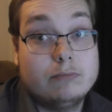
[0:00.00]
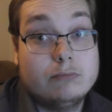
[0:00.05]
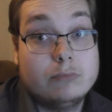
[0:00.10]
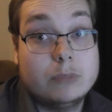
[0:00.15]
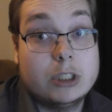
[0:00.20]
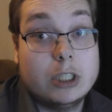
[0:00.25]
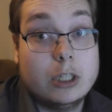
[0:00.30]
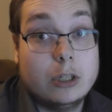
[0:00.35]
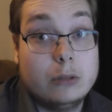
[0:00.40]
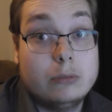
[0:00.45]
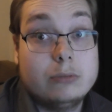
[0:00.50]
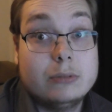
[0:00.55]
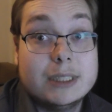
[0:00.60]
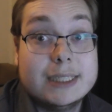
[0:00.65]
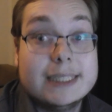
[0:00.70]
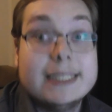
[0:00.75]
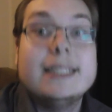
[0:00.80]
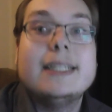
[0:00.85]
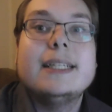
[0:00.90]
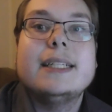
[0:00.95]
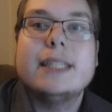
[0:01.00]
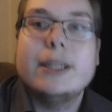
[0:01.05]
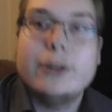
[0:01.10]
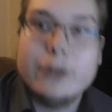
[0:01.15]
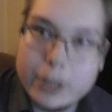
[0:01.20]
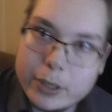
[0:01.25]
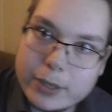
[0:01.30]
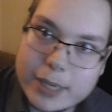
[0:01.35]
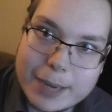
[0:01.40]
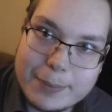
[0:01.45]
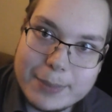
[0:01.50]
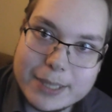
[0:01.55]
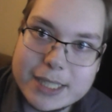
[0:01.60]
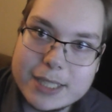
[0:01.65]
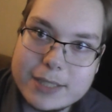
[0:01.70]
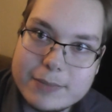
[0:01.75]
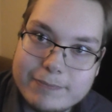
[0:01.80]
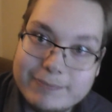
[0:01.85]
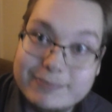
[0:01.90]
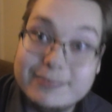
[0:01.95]
So there you go,
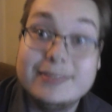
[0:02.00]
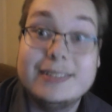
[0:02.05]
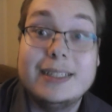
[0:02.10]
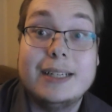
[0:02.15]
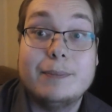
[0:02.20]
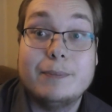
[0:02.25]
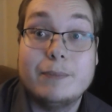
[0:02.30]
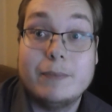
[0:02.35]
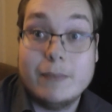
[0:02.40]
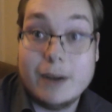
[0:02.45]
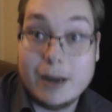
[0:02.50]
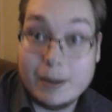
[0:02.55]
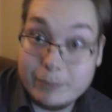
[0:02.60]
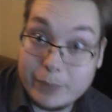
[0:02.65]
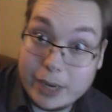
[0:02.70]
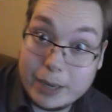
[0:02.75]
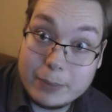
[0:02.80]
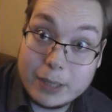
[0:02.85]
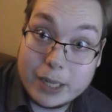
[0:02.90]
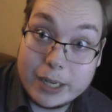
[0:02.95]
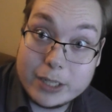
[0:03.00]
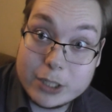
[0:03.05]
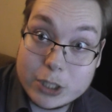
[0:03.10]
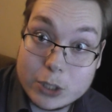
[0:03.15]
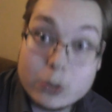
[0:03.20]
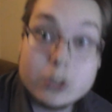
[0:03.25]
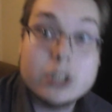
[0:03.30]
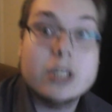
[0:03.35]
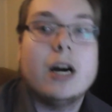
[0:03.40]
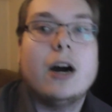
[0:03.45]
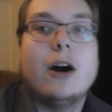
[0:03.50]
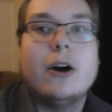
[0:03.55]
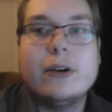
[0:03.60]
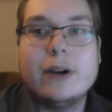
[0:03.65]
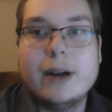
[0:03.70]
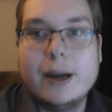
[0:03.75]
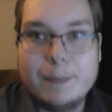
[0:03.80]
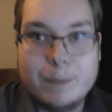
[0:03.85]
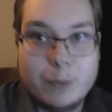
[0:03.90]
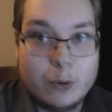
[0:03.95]
comments. My blind jokes are
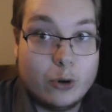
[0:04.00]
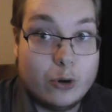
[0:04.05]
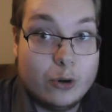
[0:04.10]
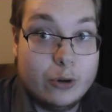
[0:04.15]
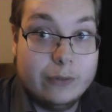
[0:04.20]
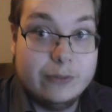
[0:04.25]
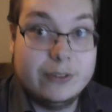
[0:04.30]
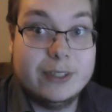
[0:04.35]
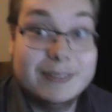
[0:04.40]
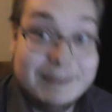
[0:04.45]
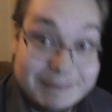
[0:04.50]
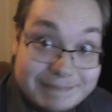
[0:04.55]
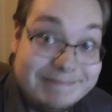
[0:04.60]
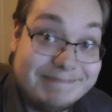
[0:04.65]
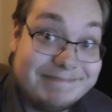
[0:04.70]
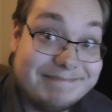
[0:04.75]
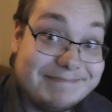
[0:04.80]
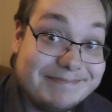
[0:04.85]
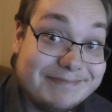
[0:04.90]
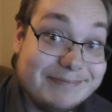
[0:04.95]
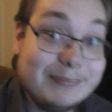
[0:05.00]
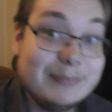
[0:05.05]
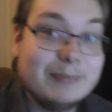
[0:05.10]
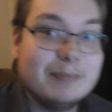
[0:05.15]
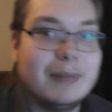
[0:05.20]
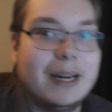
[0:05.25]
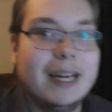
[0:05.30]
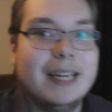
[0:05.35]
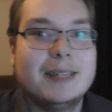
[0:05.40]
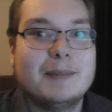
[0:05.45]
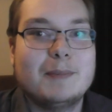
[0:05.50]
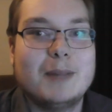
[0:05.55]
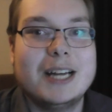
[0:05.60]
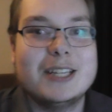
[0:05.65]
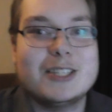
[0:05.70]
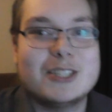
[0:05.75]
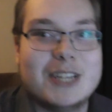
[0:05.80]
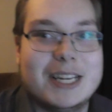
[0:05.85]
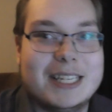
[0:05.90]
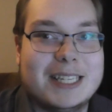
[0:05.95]
approved by the Blind
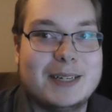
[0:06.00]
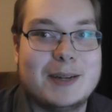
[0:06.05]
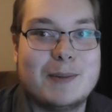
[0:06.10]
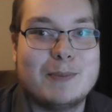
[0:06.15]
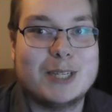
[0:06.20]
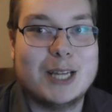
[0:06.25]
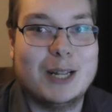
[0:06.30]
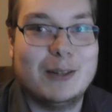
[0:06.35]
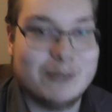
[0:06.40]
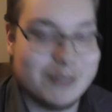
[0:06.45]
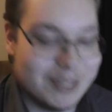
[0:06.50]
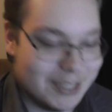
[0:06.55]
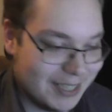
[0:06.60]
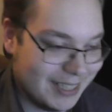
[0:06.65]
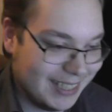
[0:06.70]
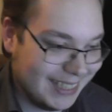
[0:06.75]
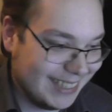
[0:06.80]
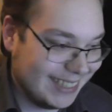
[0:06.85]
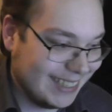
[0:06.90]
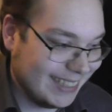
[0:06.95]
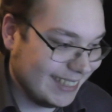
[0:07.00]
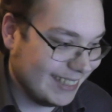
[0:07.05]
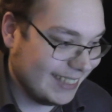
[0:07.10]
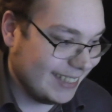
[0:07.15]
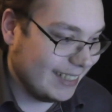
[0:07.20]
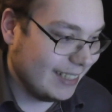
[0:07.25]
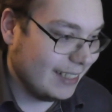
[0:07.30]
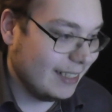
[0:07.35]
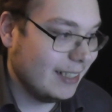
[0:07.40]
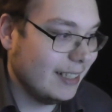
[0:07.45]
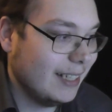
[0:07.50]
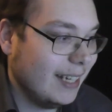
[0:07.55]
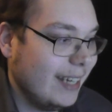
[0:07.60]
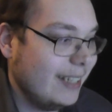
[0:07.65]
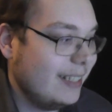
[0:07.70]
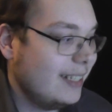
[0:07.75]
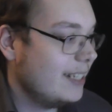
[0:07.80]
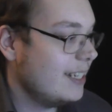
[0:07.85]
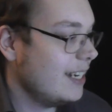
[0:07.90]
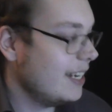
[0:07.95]
Society themselves. I
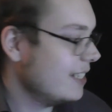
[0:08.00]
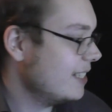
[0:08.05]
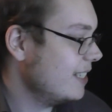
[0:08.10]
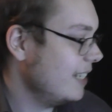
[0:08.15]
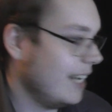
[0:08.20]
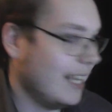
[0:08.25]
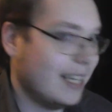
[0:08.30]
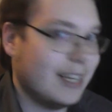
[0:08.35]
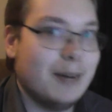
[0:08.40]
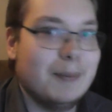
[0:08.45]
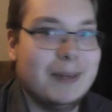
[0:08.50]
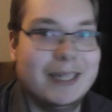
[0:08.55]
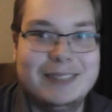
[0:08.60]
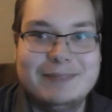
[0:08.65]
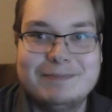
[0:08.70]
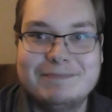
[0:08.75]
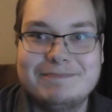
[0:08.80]
did not see that coming.